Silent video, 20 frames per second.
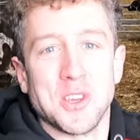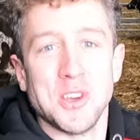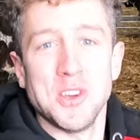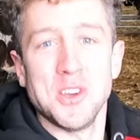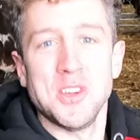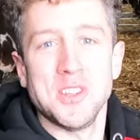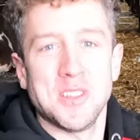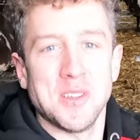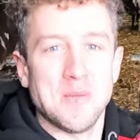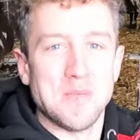
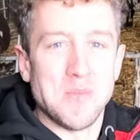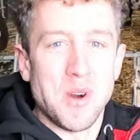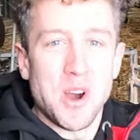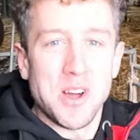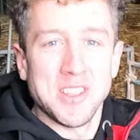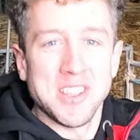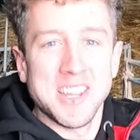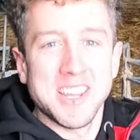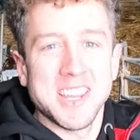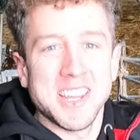Good
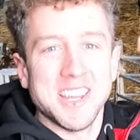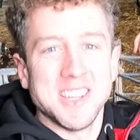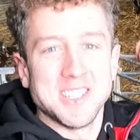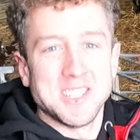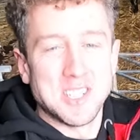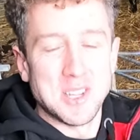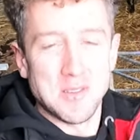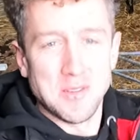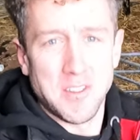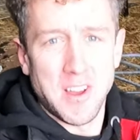morning,
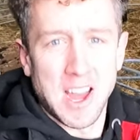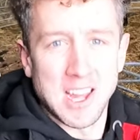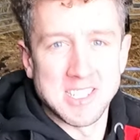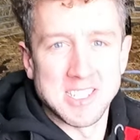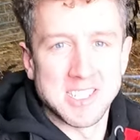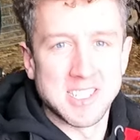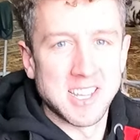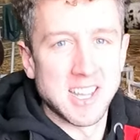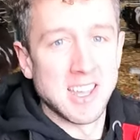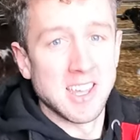sheep
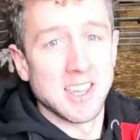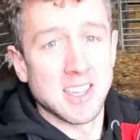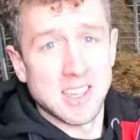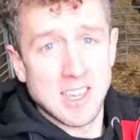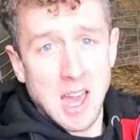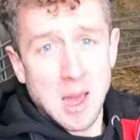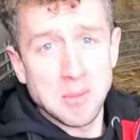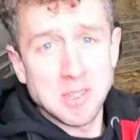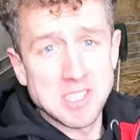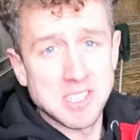fans.
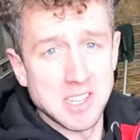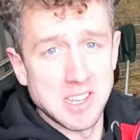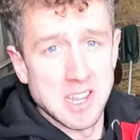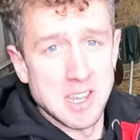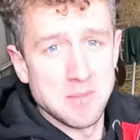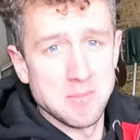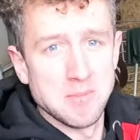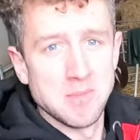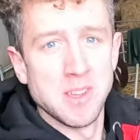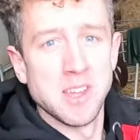Cammy's the
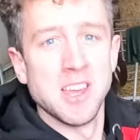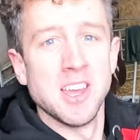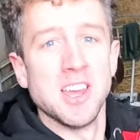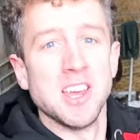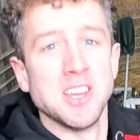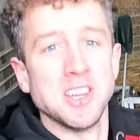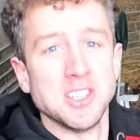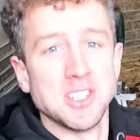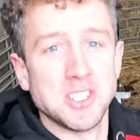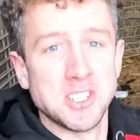name,
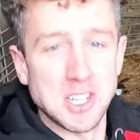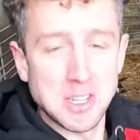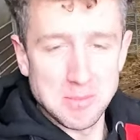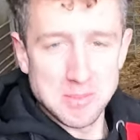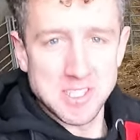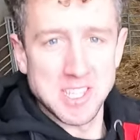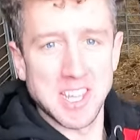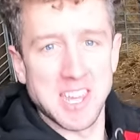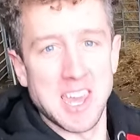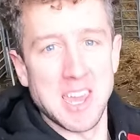
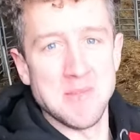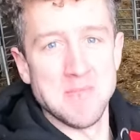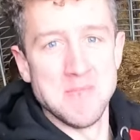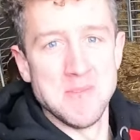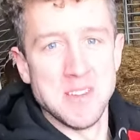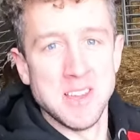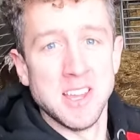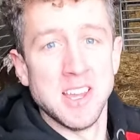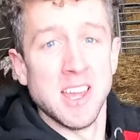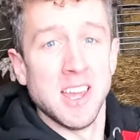sheep's the
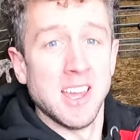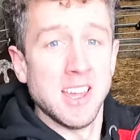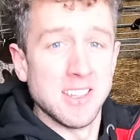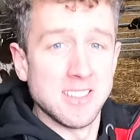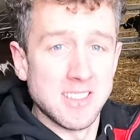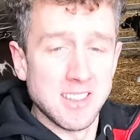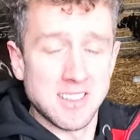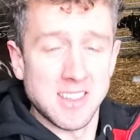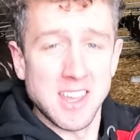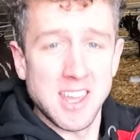game.
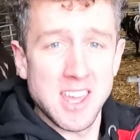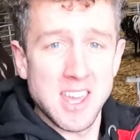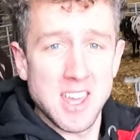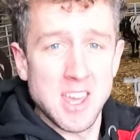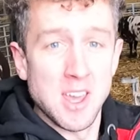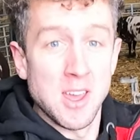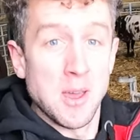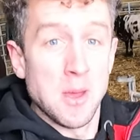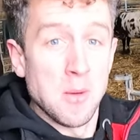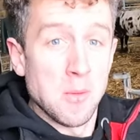
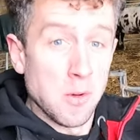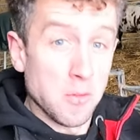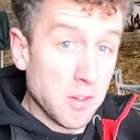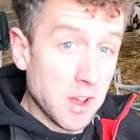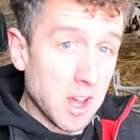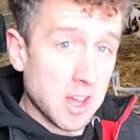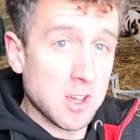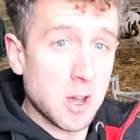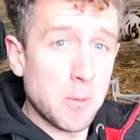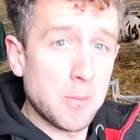Today,
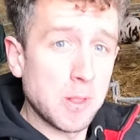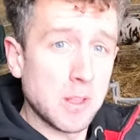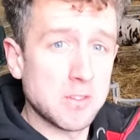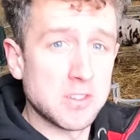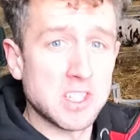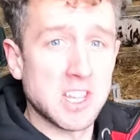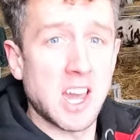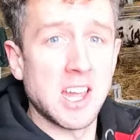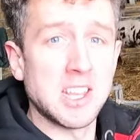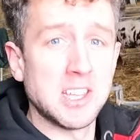we've got a couple
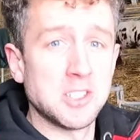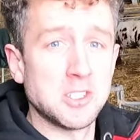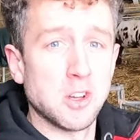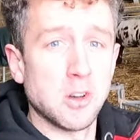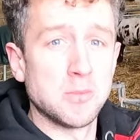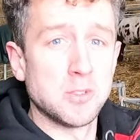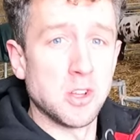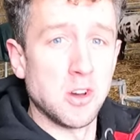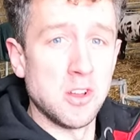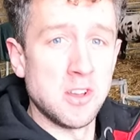of scanning
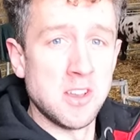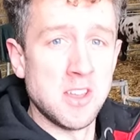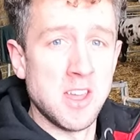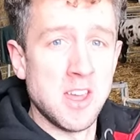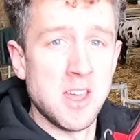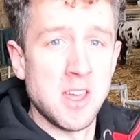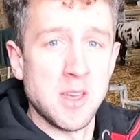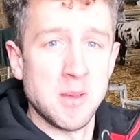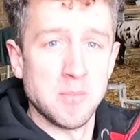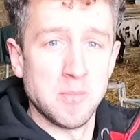jobs on,
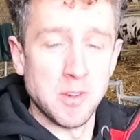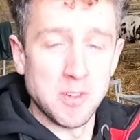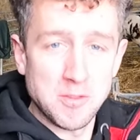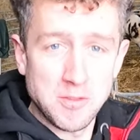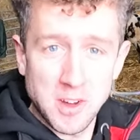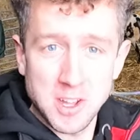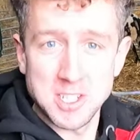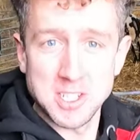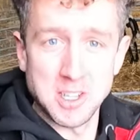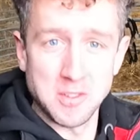but
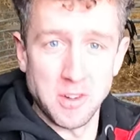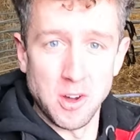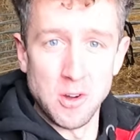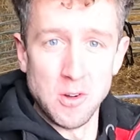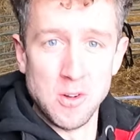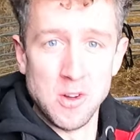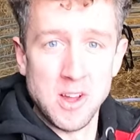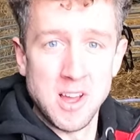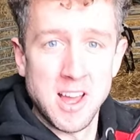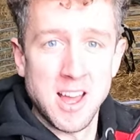first of
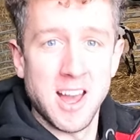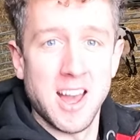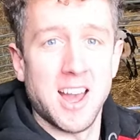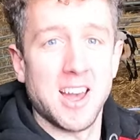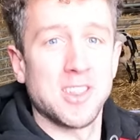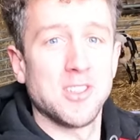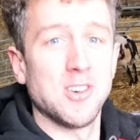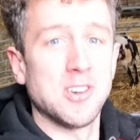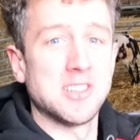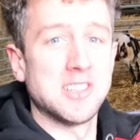all,
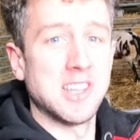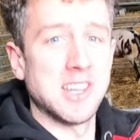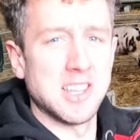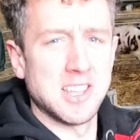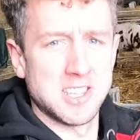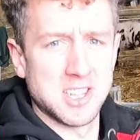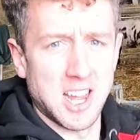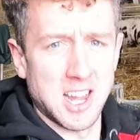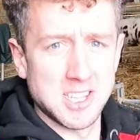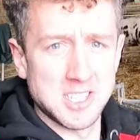I thought I'd
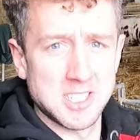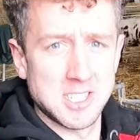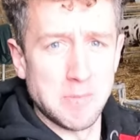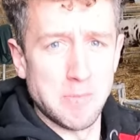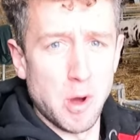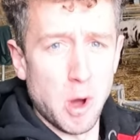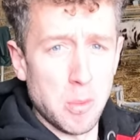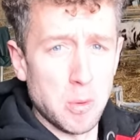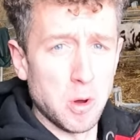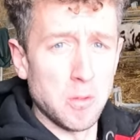take the chance
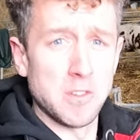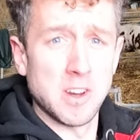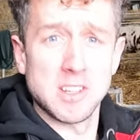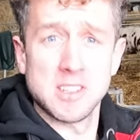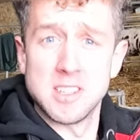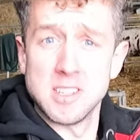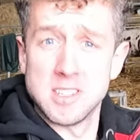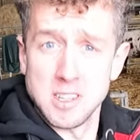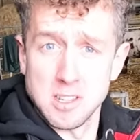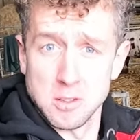to pop
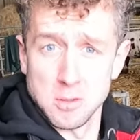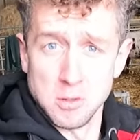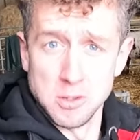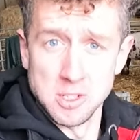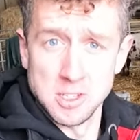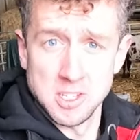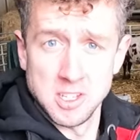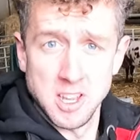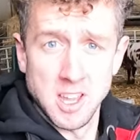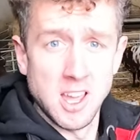over to
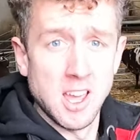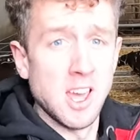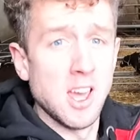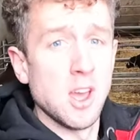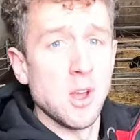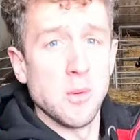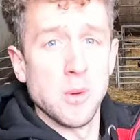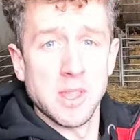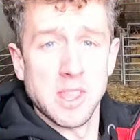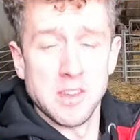Tardoes,
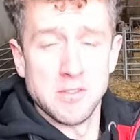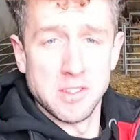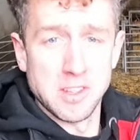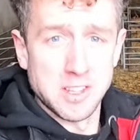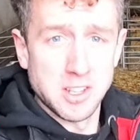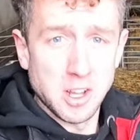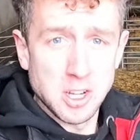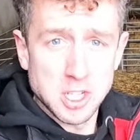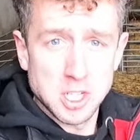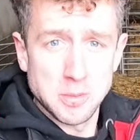where they have
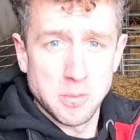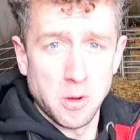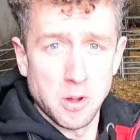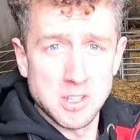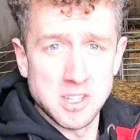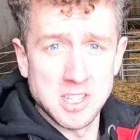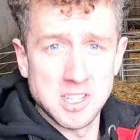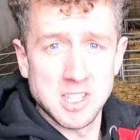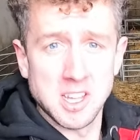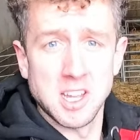the Dutch
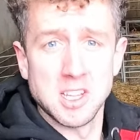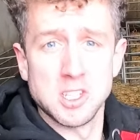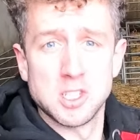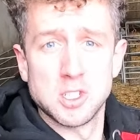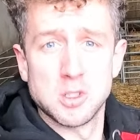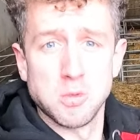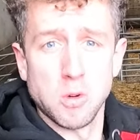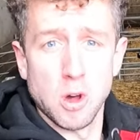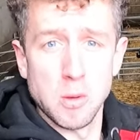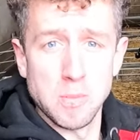spotted and
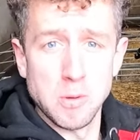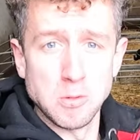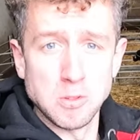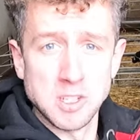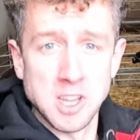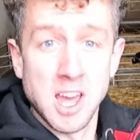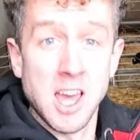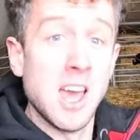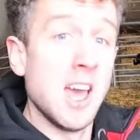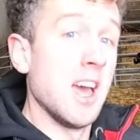
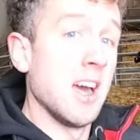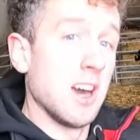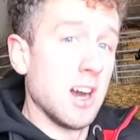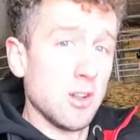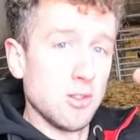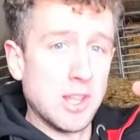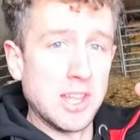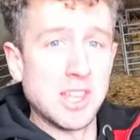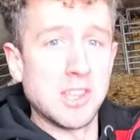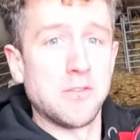Zwartbles.
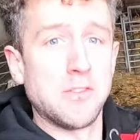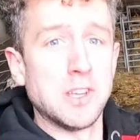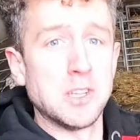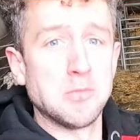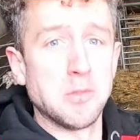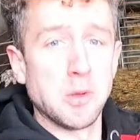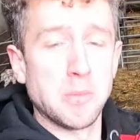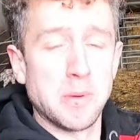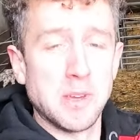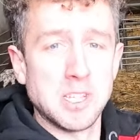I'll link the
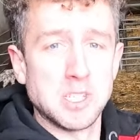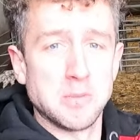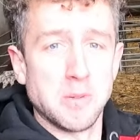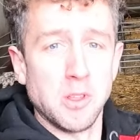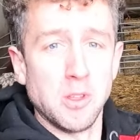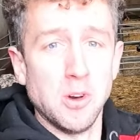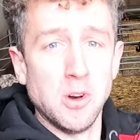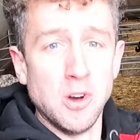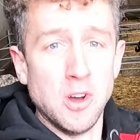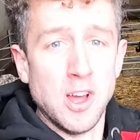Facebook page
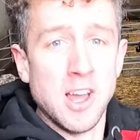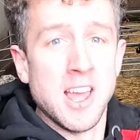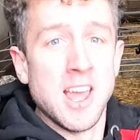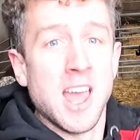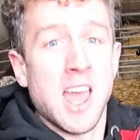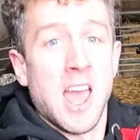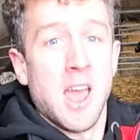below,